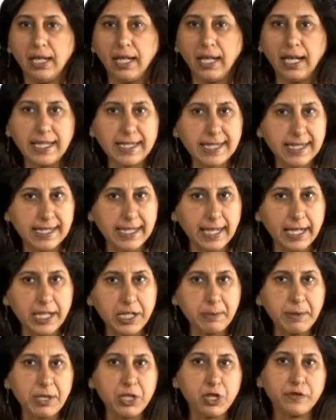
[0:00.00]
A
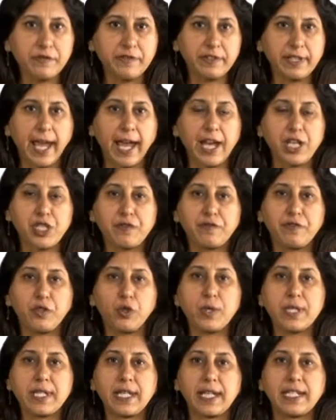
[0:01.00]
statement of cash
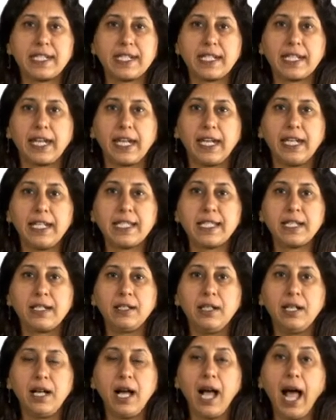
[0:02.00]
flows indicates
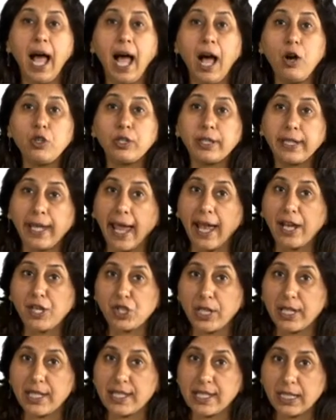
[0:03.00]
how
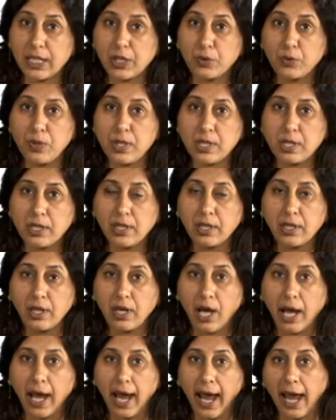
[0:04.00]
cash is used
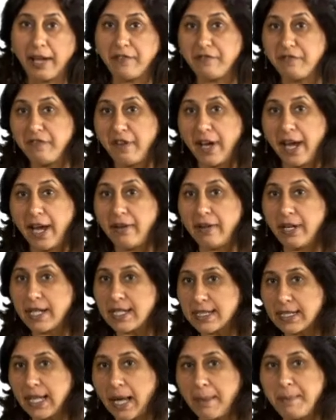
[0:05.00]
and where
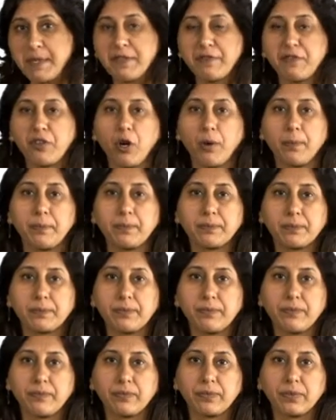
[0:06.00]
it comes from.
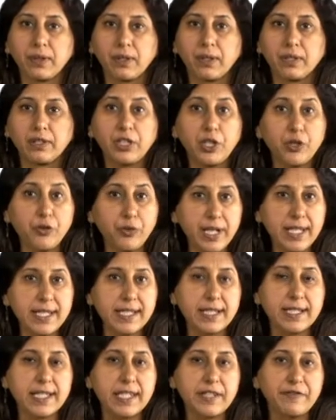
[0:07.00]
The
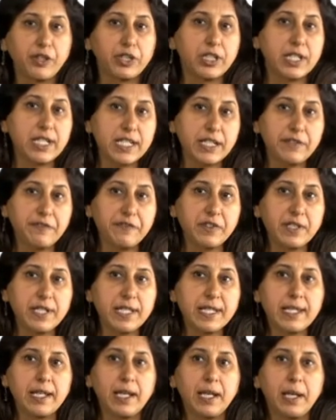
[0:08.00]
reasons for the
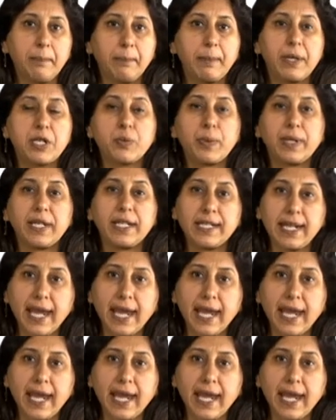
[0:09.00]
difference between